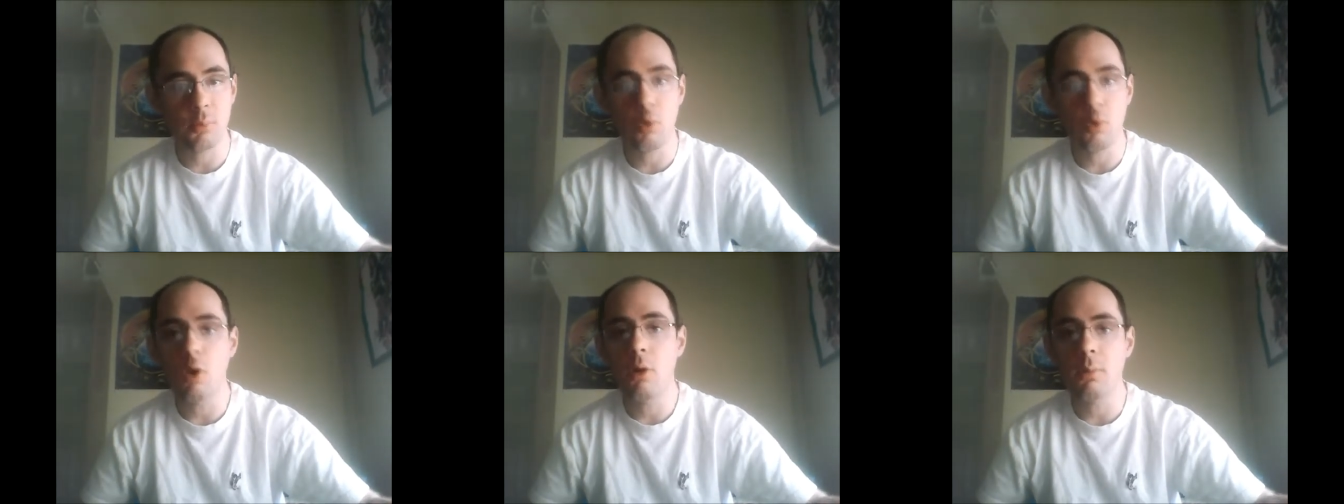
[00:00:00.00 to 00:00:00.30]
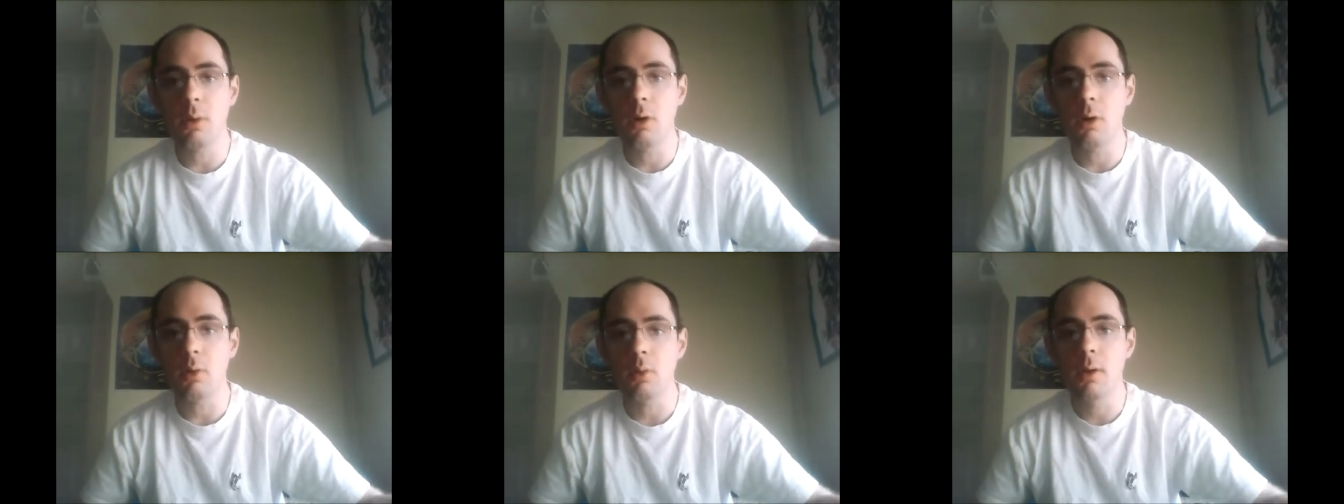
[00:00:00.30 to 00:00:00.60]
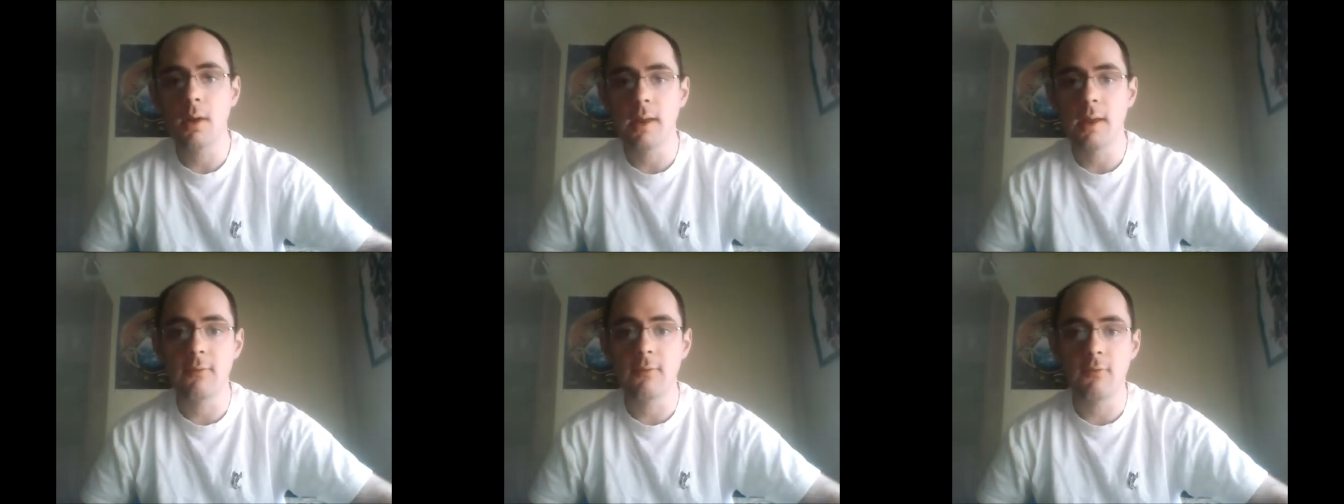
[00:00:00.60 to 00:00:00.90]
promo.
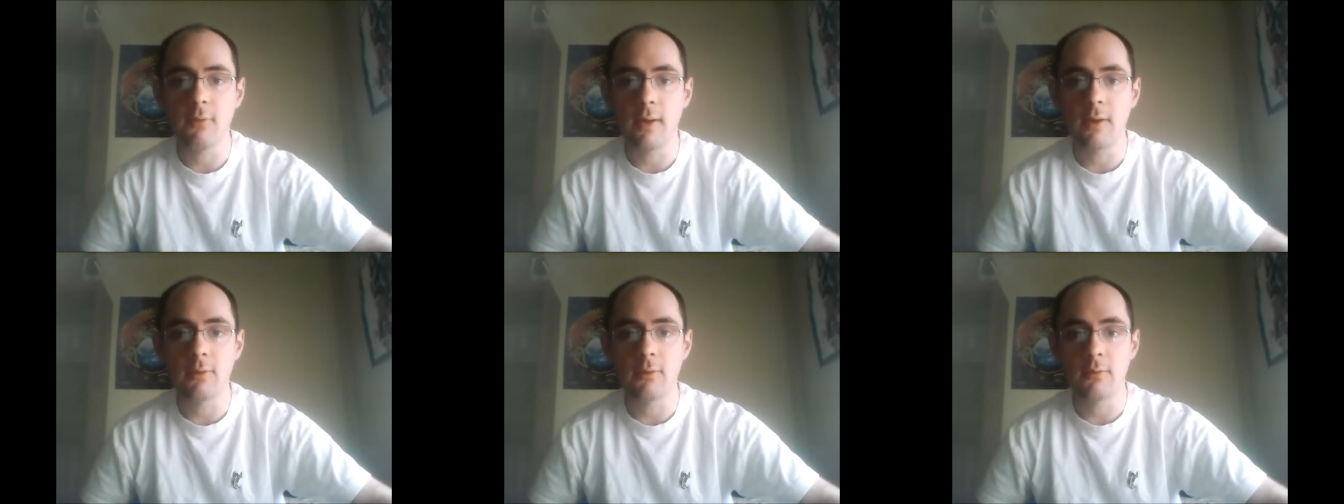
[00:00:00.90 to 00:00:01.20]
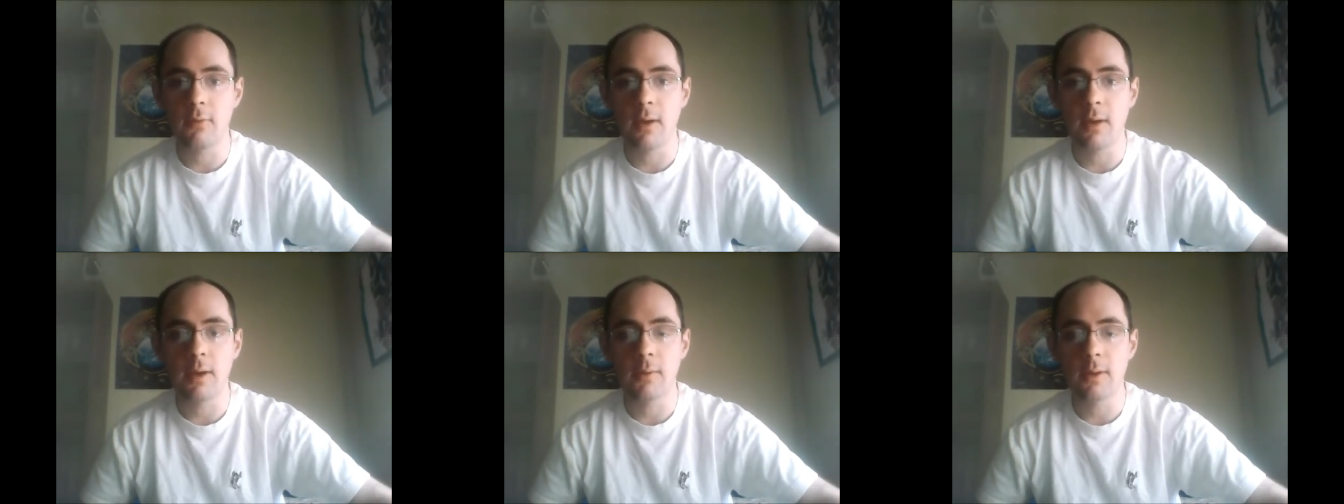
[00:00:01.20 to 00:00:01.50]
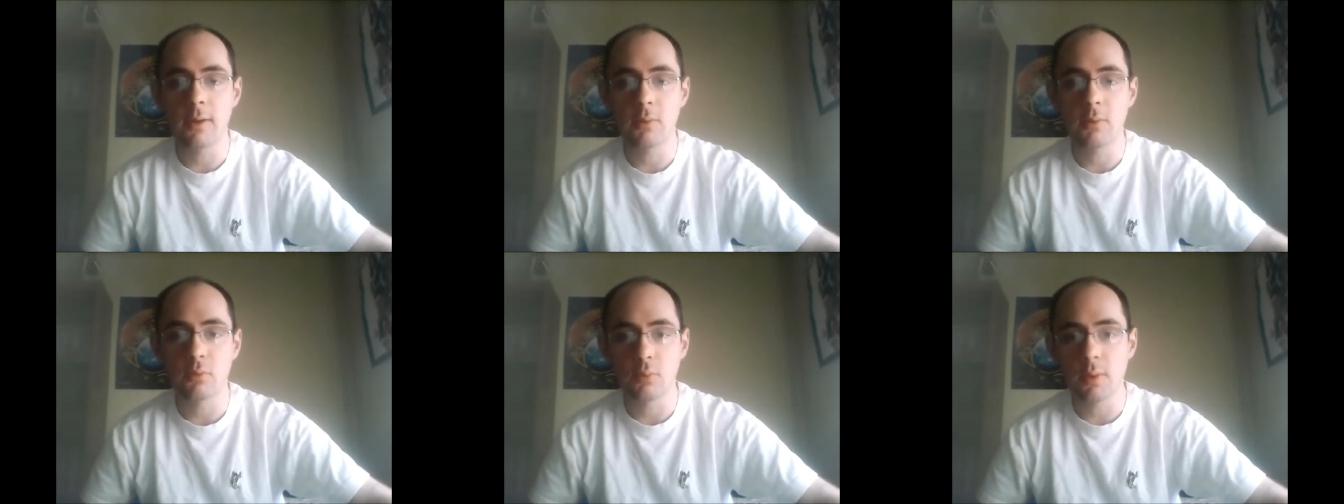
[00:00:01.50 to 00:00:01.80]
It felt
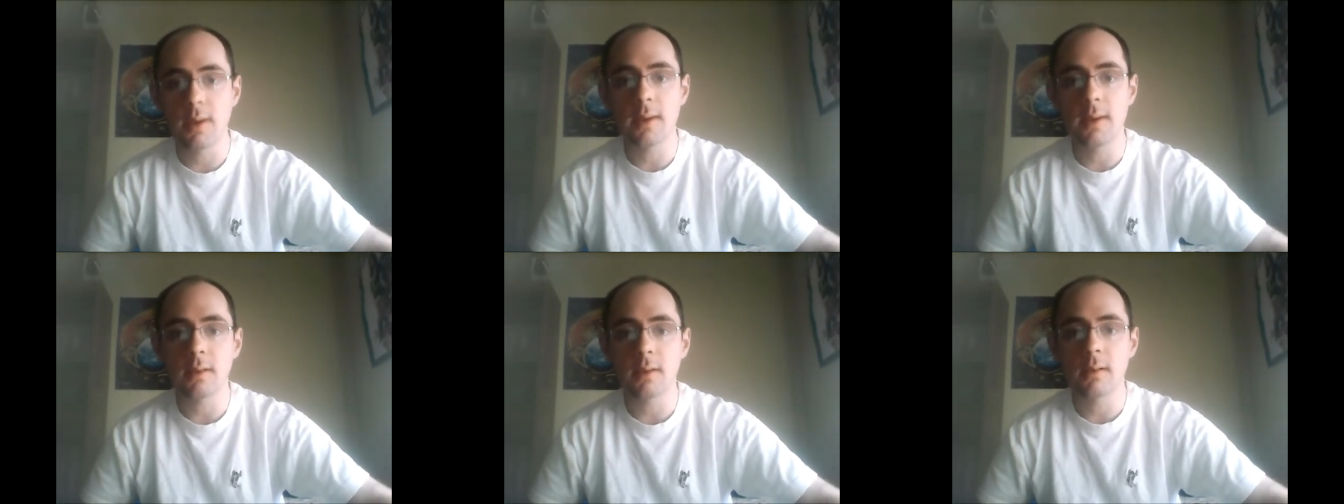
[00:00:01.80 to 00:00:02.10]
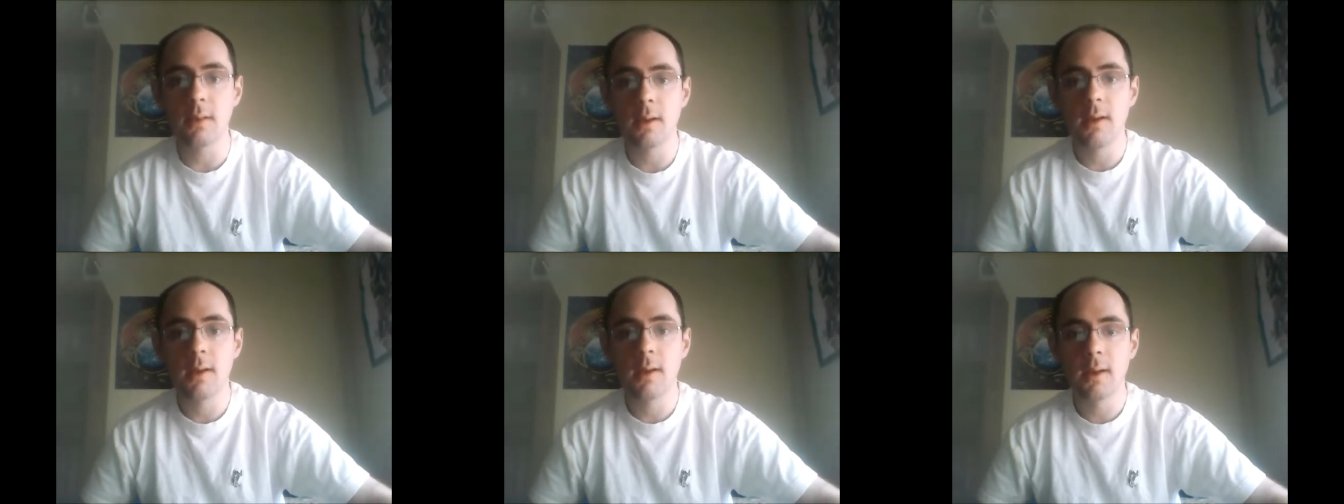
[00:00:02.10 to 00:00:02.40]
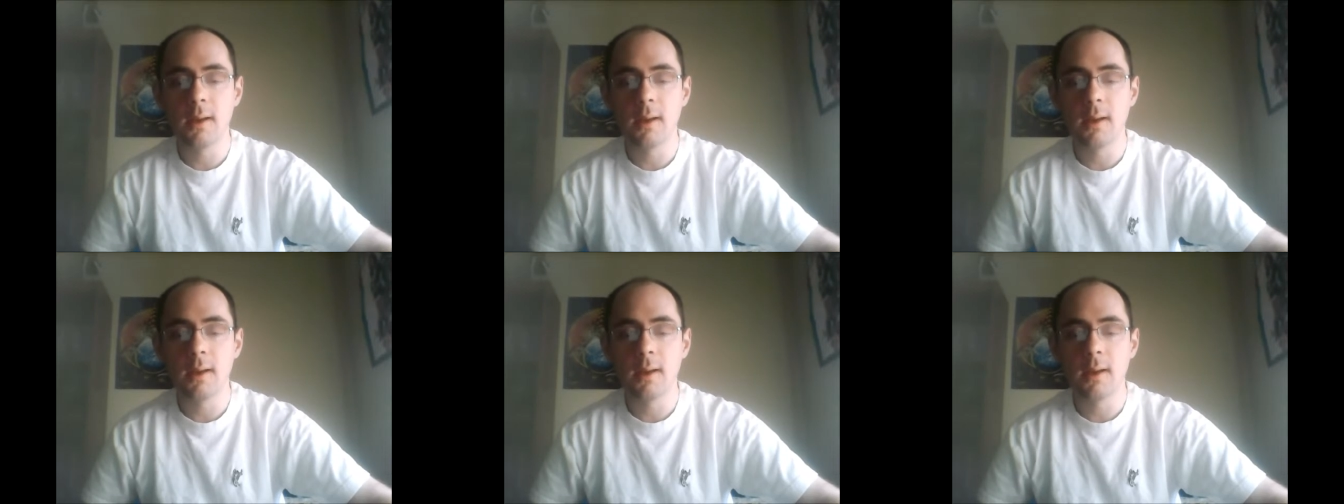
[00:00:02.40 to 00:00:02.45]
very real.